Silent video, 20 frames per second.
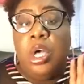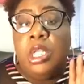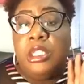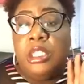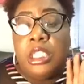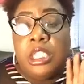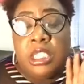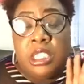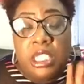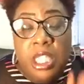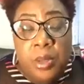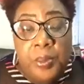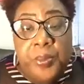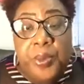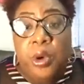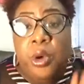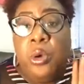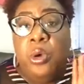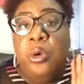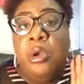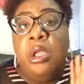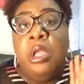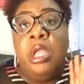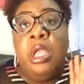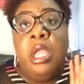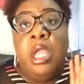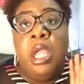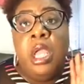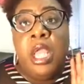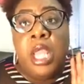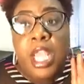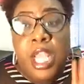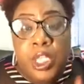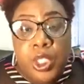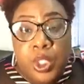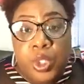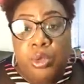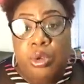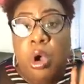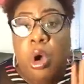simple
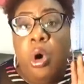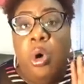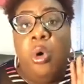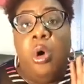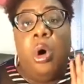intro